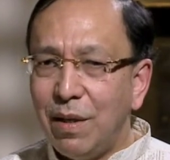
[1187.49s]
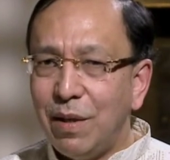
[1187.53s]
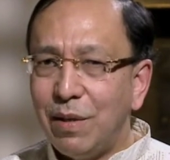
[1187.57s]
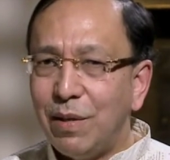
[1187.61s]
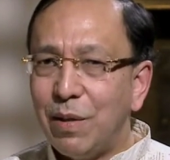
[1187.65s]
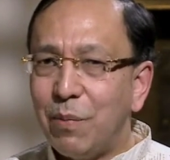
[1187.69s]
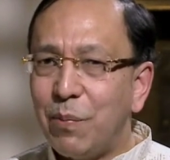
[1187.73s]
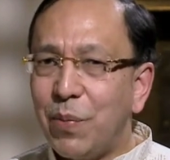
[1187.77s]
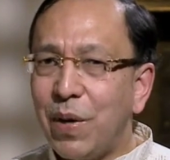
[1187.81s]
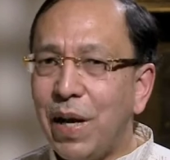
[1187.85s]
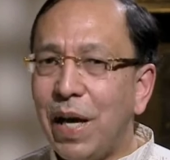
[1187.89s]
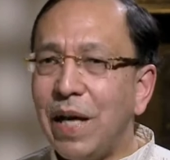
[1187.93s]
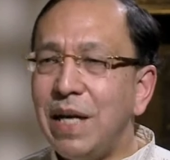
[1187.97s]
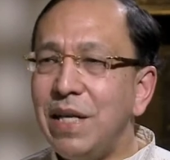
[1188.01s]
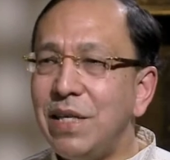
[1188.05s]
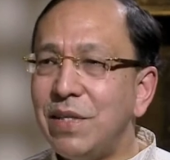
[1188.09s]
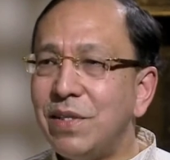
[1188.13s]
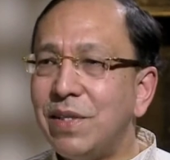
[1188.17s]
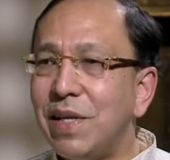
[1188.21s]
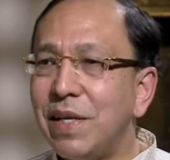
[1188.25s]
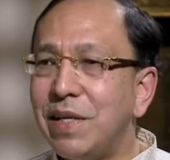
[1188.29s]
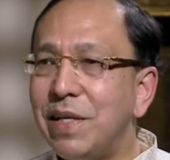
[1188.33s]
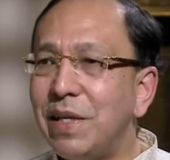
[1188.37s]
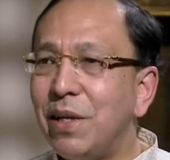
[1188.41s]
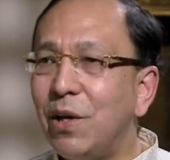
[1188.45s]
The prize
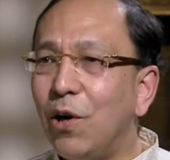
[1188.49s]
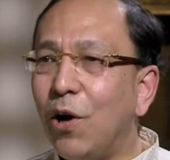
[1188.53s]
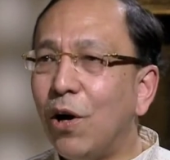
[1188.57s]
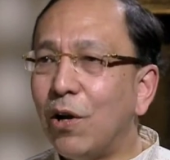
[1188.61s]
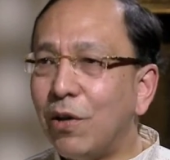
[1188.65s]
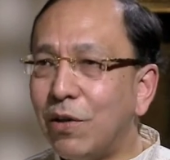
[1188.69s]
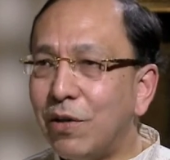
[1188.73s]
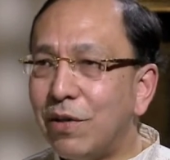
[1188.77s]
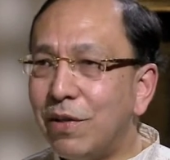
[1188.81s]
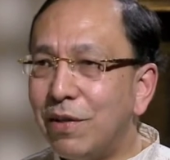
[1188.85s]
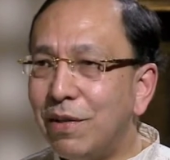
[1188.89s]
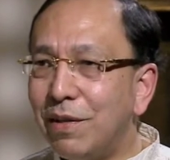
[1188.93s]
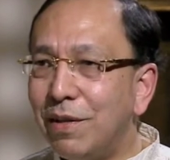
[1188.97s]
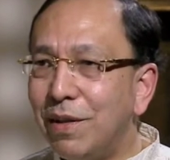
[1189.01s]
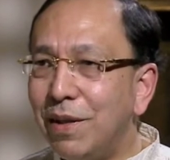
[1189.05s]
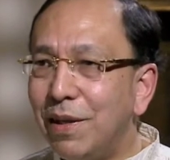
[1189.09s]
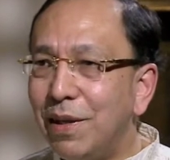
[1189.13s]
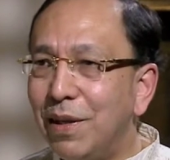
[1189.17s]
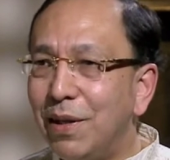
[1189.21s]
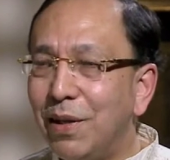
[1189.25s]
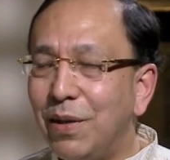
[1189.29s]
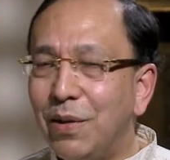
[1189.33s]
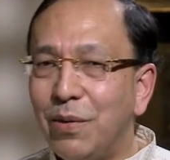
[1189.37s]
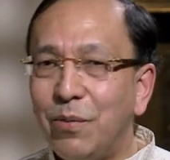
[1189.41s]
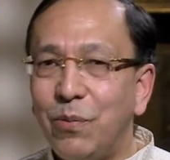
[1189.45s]
that he got
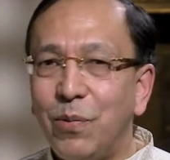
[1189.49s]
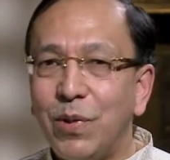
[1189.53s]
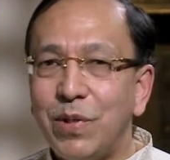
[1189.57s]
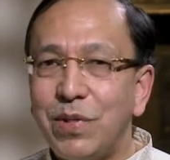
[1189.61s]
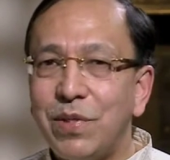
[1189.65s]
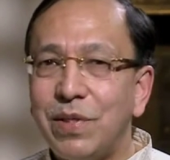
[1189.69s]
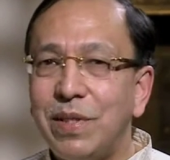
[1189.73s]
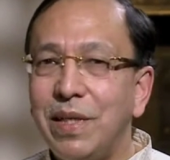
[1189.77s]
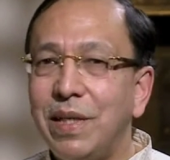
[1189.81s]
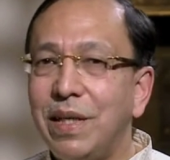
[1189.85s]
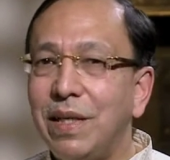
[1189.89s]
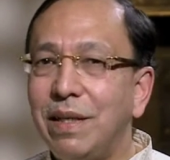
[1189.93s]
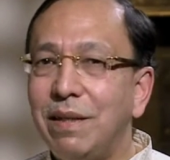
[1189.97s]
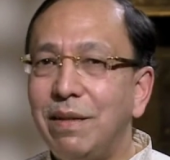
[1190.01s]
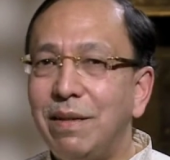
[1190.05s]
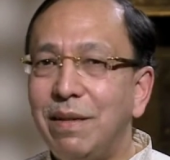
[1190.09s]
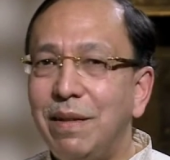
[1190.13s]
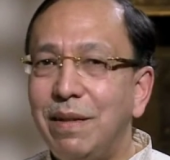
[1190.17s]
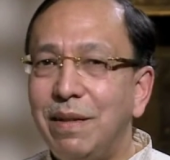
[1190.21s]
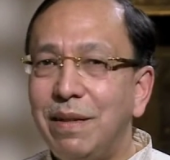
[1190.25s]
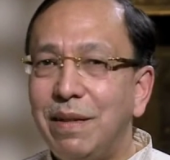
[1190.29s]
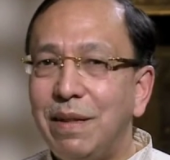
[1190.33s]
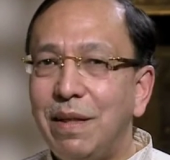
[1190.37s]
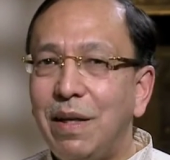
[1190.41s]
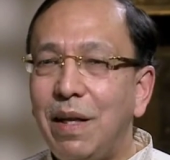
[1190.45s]
was the
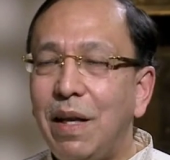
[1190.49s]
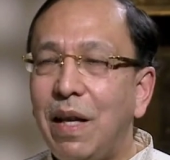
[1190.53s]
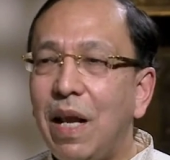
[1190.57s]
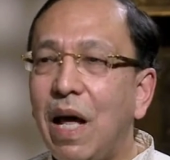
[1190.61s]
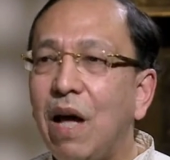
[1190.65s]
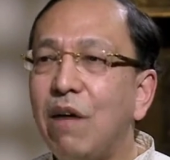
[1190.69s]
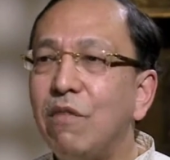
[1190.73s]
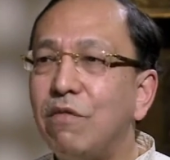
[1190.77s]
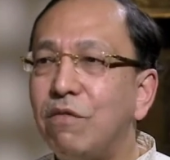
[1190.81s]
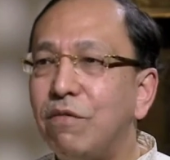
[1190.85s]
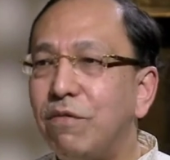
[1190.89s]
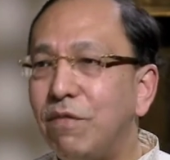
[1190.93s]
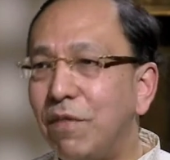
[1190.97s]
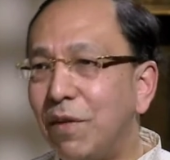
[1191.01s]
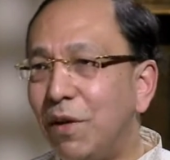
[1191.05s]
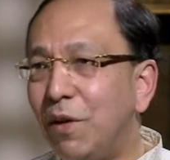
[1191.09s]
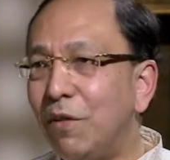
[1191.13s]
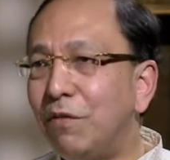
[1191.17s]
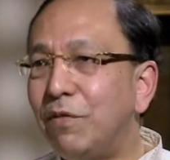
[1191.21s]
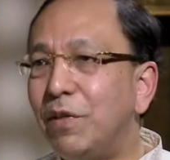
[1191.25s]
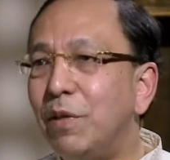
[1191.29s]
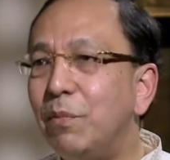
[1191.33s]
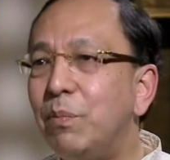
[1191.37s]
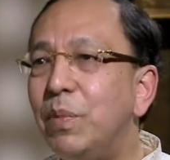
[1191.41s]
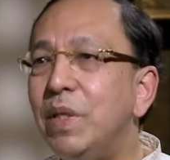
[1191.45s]
love
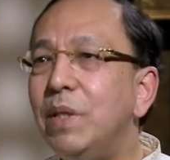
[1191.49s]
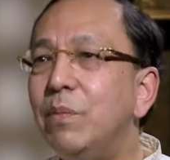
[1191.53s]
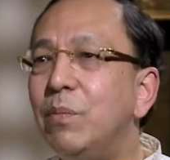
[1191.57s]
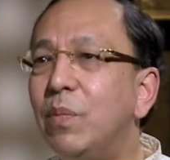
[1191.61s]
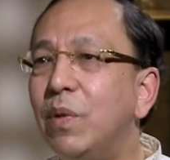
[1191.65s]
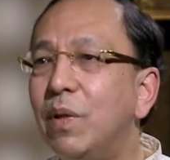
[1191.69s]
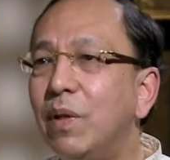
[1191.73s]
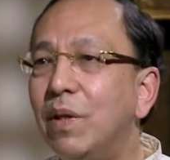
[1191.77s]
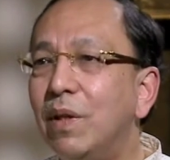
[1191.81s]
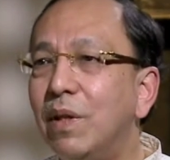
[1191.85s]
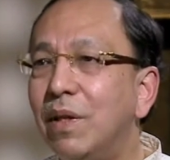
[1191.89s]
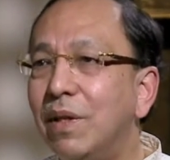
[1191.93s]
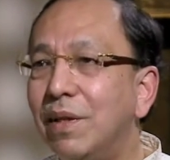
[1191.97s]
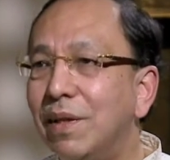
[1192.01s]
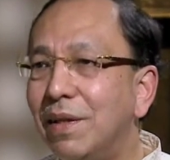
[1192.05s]
of the people